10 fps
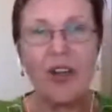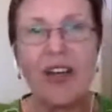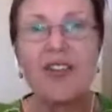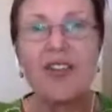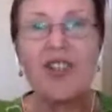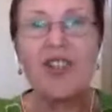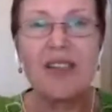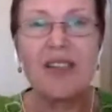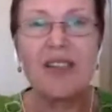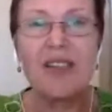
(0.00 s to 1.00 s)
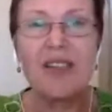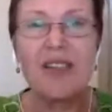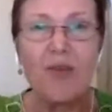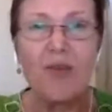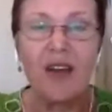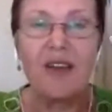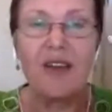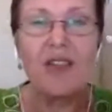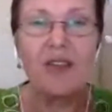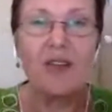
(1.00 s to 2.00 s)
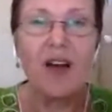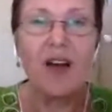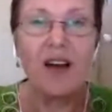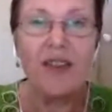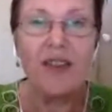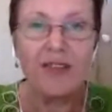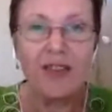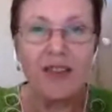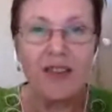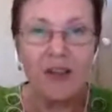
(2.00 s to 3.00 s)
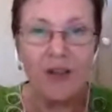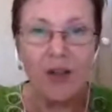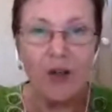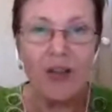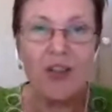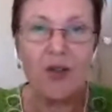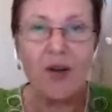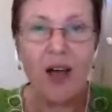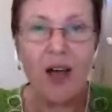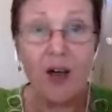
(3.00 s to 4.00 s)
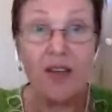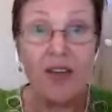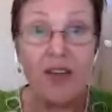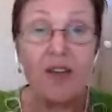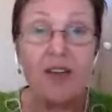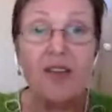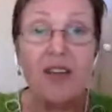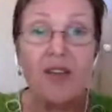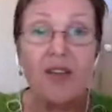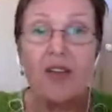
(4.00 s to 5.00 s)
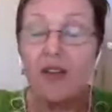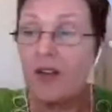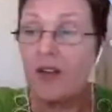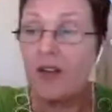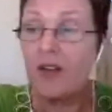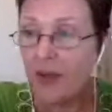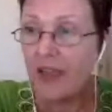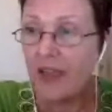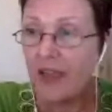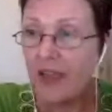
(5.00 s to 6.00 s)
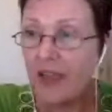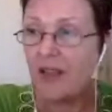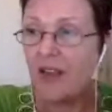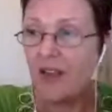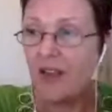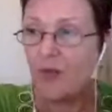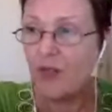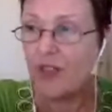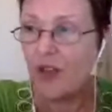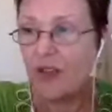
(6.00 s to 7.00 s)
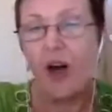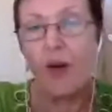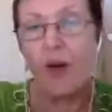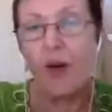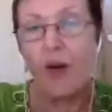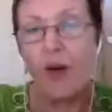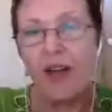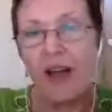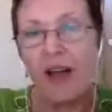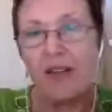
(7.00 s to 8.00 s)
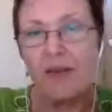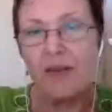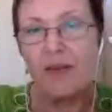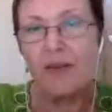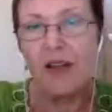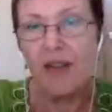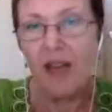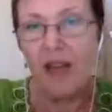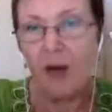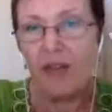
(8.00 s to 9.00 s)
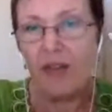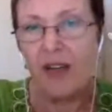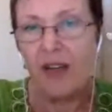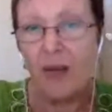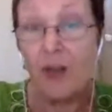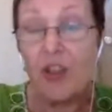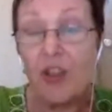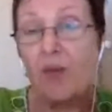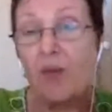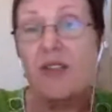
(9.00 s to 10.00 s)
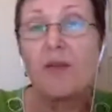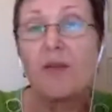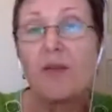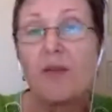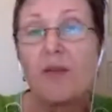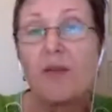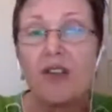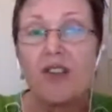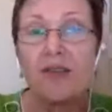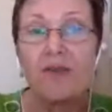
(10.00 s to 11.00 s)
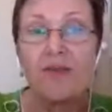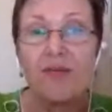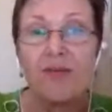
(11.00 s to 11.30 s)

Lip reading: And what changes have you made to your life? I think you've alluded to a couple of them that have given you the best results and helped you create better health. And which one was the most challenging?